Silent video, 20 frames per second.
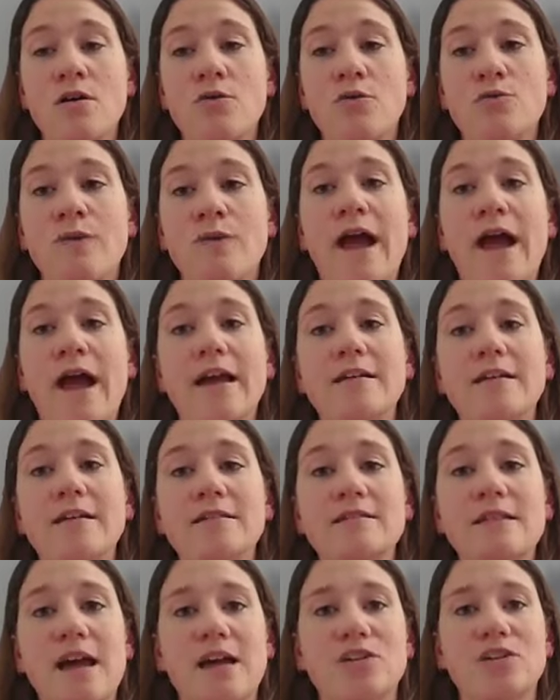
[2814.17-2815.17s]
right
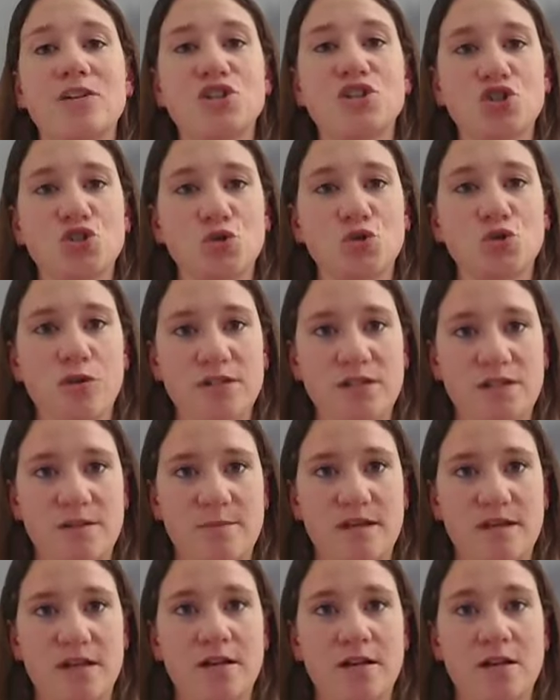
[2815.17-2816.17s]
next door to
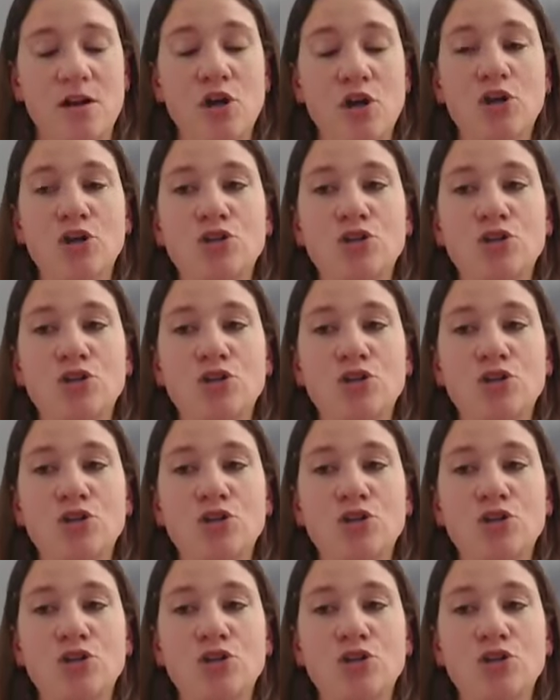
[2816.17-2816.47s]
me.